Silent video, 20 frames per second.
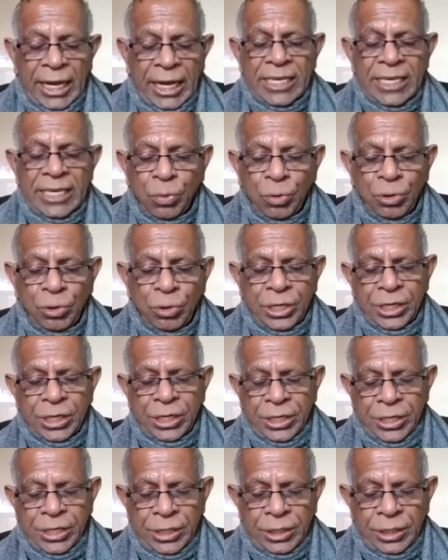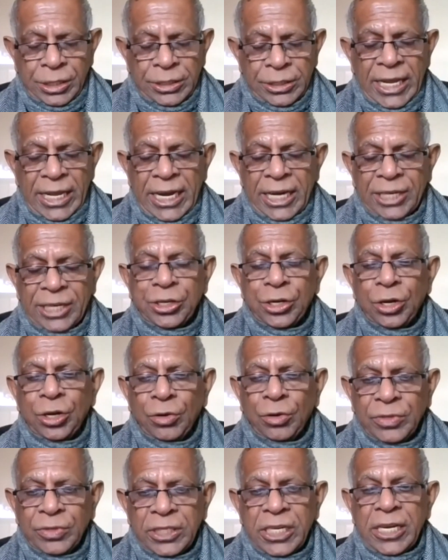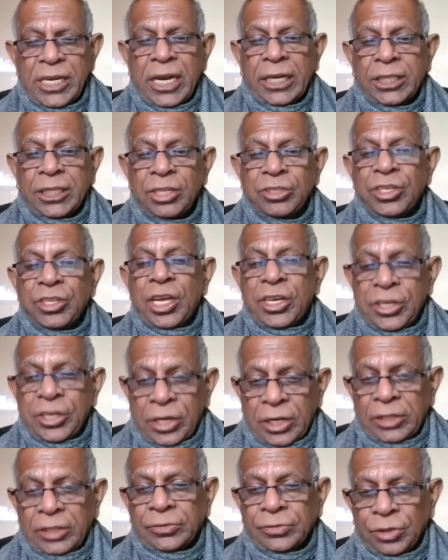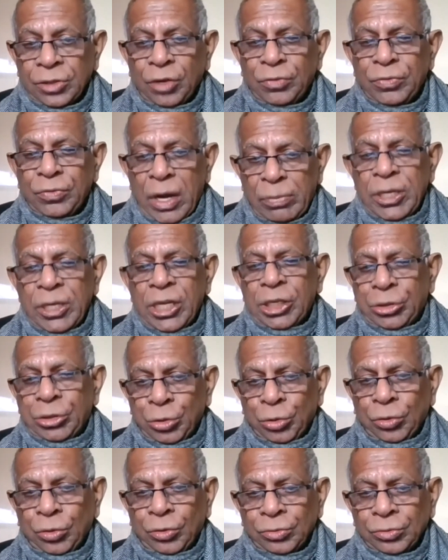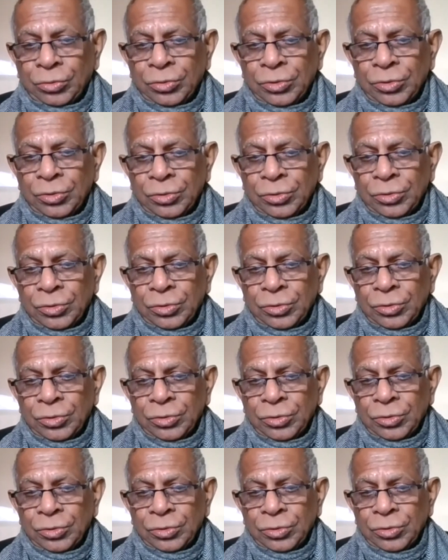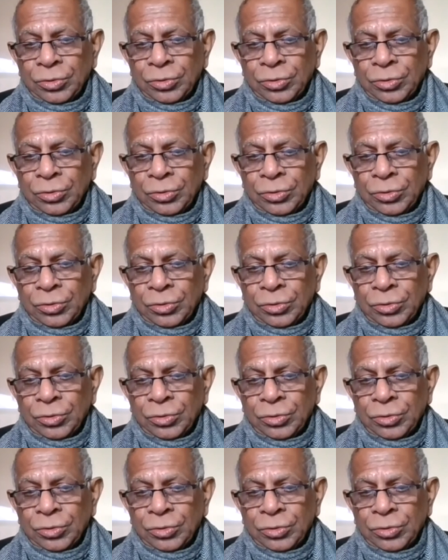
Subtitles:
supported the election of the director general of WHO. So